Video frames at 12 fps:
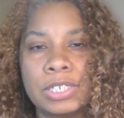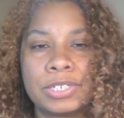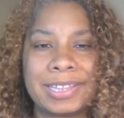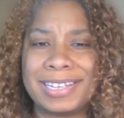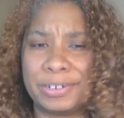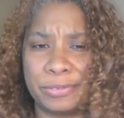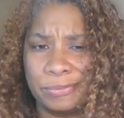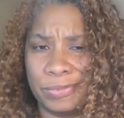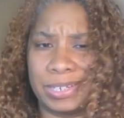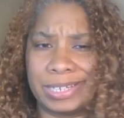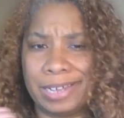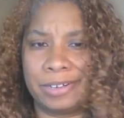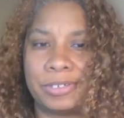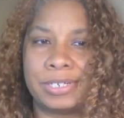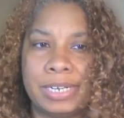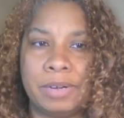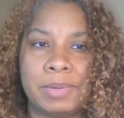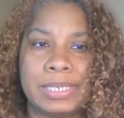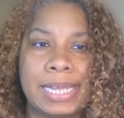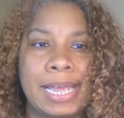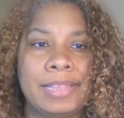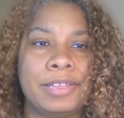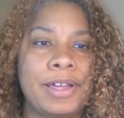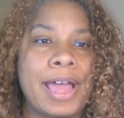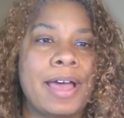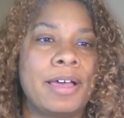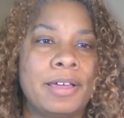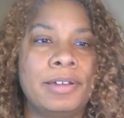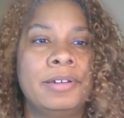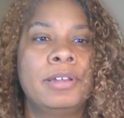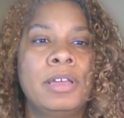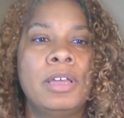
So they don't really understand what to hang their hat on.